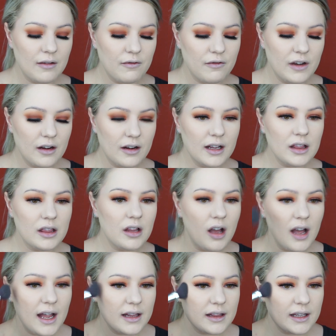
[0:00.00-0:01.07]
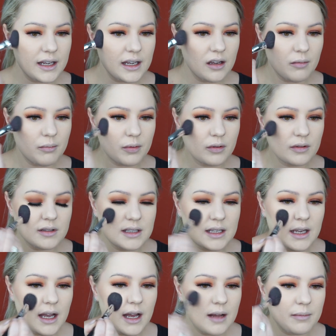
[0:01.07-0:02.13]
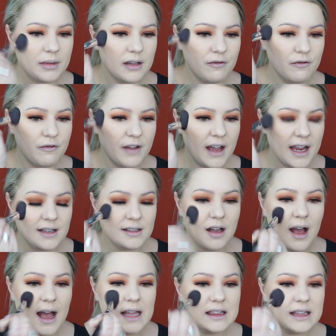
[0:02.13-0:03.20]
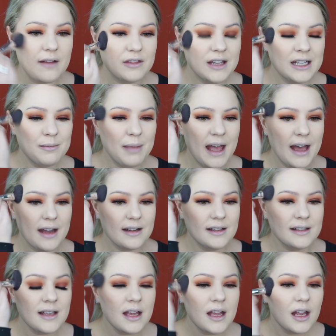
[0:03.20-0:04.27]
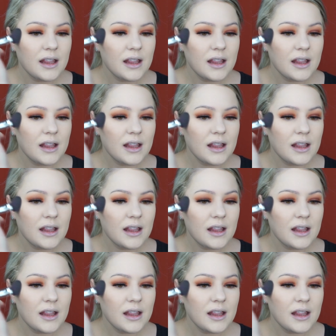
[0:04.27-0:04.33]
very lightly bronzing up the face. I love these powders.